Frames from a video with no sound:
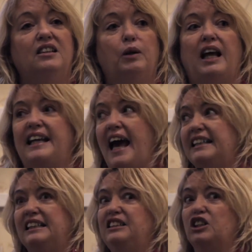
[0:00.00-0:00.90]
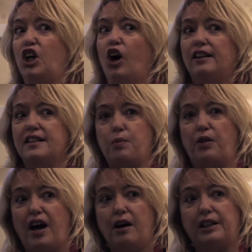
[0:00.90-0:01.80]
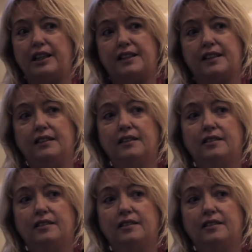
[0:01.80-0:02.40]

Well, I can't clean the toilets without it.